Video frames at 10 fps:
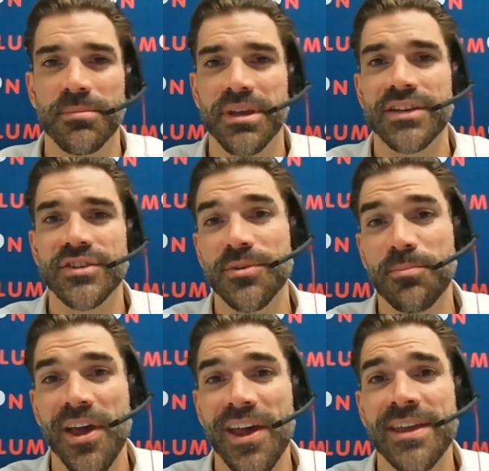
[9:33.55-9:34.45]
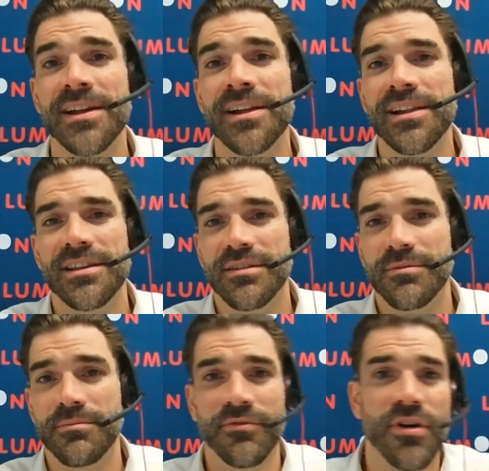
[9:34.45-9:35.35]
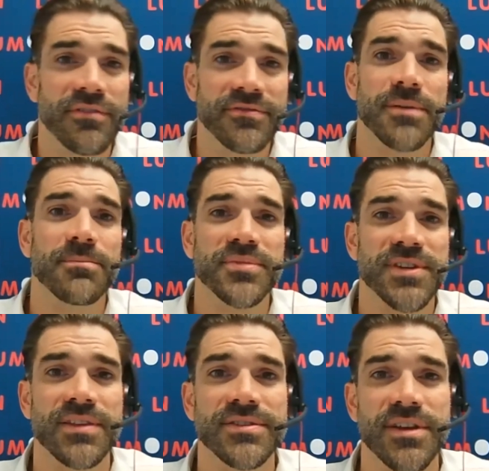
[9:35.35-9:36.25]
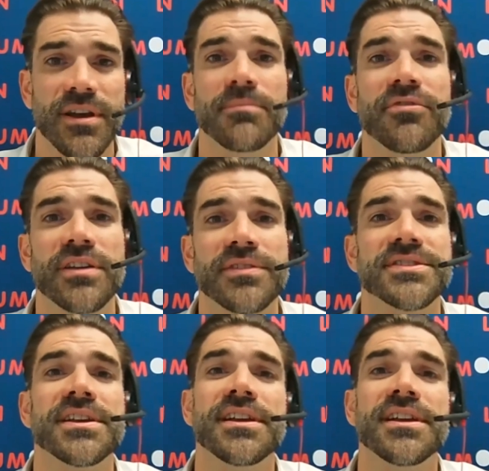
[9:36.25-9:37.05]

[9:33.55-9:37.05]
But yes, you pay 5-10% up front,